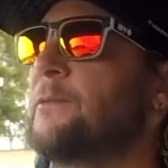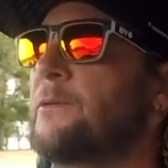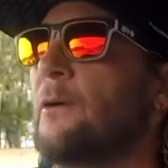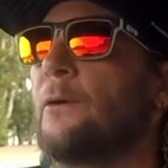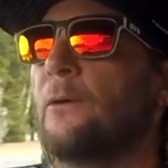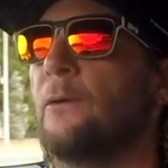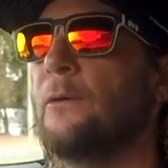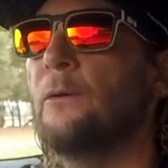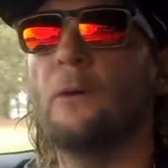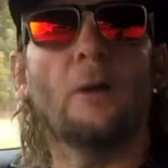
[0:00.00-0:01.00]
So
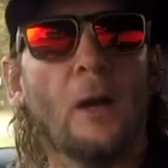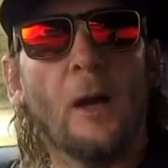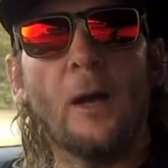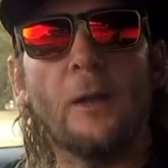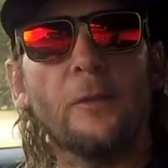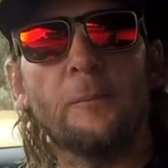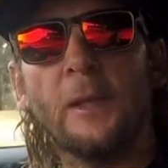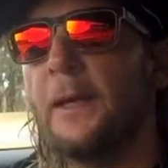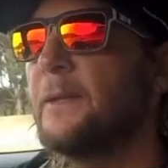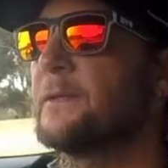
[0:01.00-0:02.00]
the
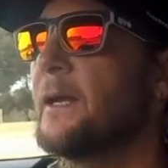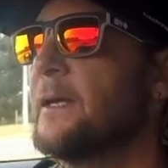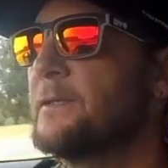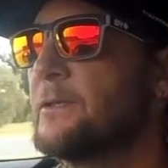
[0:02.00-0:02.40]
plan today is